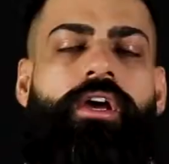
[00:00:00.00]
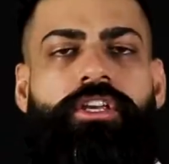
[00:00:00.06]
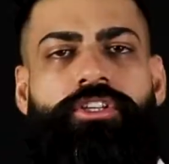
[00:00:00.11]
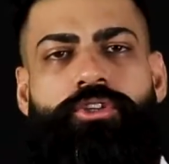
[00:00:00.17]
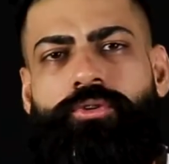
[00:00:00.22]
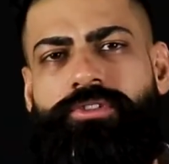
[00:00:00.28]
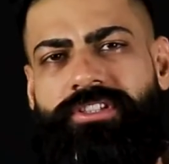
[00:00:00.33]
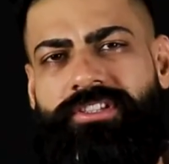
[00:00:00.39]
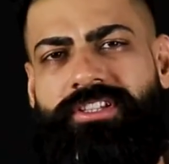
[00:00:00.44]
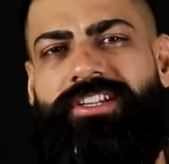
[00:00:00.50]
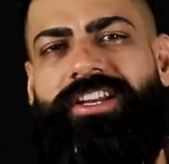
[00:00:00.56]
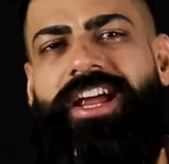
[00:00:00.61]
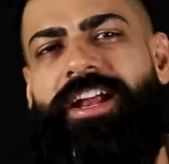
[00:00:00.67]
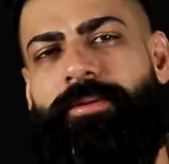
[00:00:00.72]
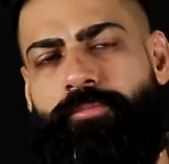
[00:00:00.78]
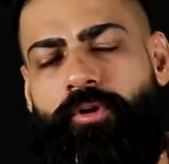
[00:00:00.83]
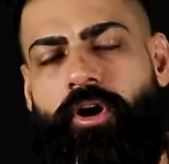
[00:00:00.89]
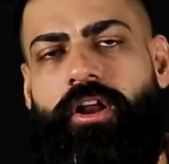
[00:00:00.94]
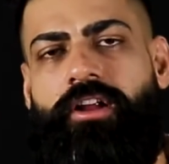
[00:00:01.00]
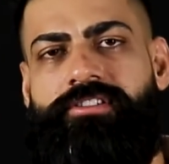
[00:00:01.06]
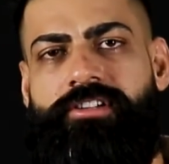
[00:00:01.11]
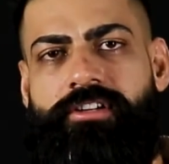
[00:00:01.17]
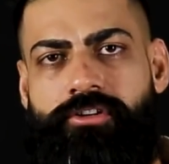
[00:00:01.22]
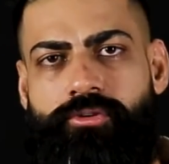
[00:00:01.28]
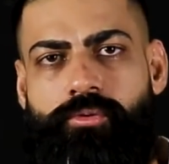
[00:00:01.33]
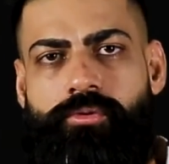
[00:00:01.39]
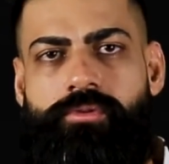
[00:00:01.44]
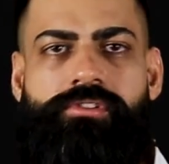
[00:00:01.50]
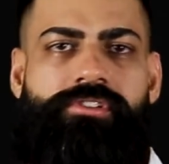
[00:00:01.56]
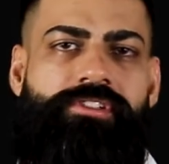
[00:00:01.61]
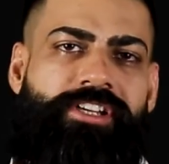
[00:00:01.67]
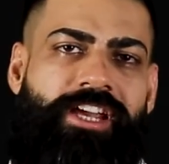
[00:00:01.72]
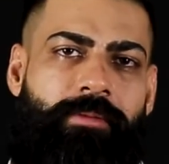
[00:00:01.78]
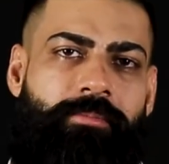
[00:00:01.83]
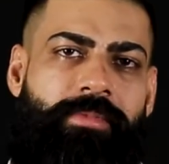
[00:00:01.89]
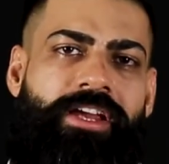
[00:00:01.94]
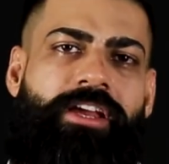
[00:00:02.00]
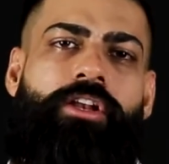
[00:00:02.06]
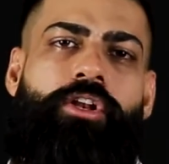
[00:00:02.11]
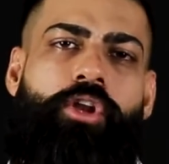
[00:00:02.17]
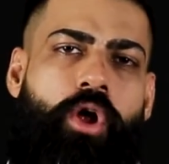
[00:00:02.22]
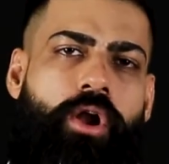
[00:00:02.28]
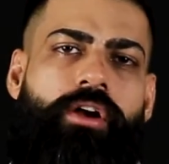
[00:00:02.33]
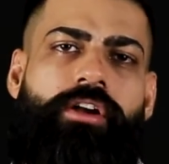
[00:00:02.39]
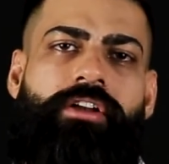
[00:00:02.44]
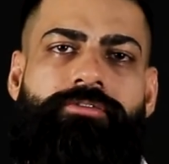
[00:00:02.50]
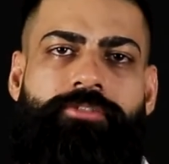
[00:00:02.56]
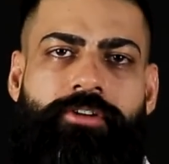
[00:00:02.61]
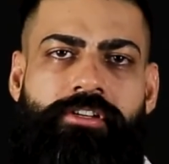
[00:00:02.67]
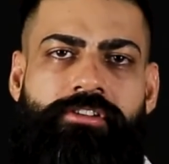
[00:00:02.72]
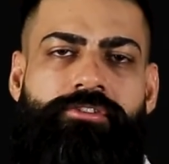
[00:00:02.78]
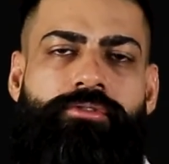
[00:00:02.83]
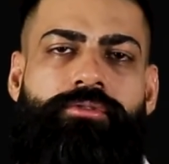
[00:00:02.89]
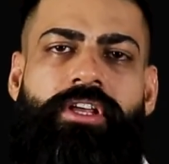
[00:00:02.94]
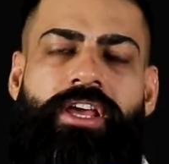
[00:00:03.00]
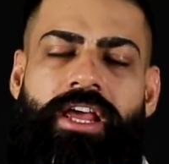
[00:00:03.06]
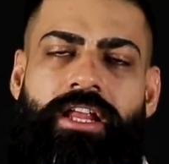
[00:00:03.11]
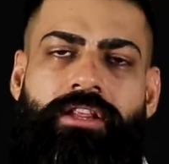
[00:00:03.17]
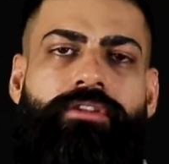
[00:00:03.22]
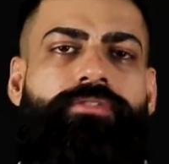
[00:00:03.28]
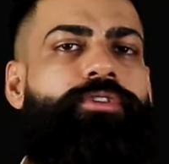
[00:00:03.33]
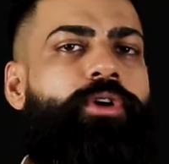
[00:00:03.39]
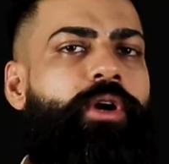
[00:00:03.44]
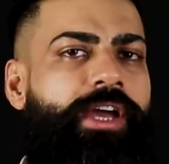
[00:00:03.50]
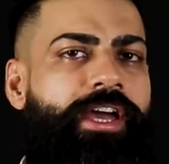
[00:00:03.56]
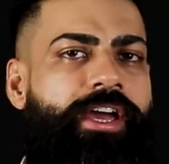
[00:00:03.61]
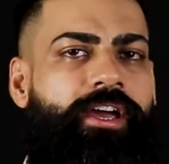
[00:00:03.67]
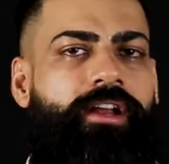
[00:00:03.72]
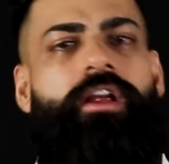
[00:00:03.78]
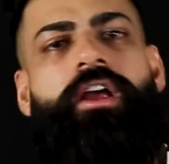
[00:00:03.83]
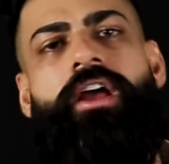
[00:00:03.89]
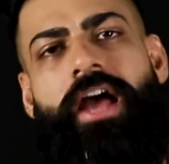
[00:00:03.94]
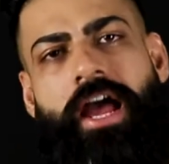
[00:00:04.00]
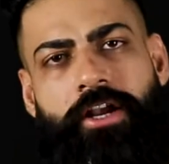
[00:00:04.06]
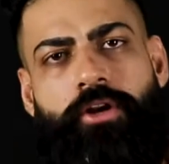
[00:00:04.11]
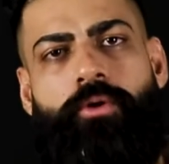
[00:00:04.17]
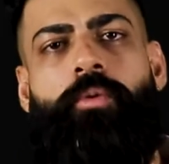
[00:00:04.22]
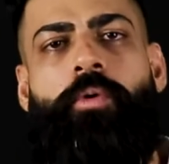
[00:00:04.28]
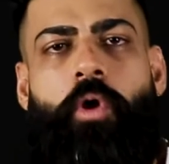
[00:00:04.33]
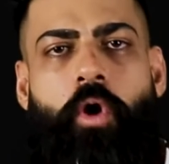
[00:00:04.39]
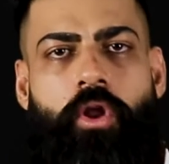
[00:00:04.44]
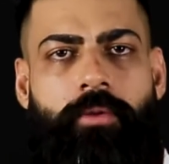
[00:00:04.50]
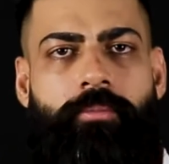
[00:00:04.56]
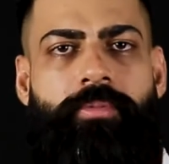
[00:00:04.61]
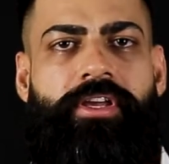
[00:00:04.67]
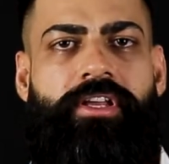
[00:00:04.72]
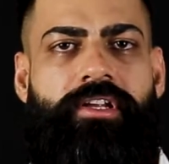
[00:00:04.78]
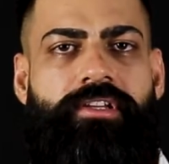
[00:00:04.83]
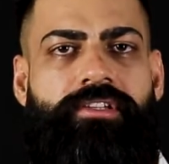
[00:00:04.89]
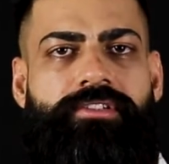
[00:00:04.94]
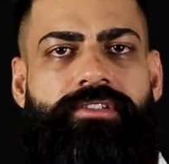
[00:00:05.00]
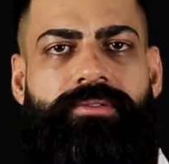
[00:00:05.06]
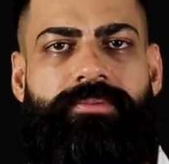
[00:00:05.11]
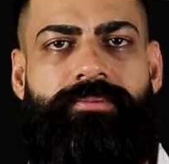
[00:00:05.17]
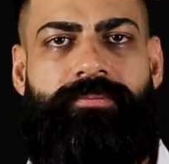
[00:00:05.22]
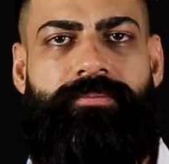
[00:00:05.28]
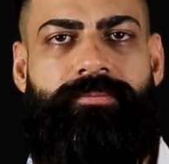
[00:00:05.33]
Using the right products and tools can make a lot of difference to the health of your hair and overall appearance.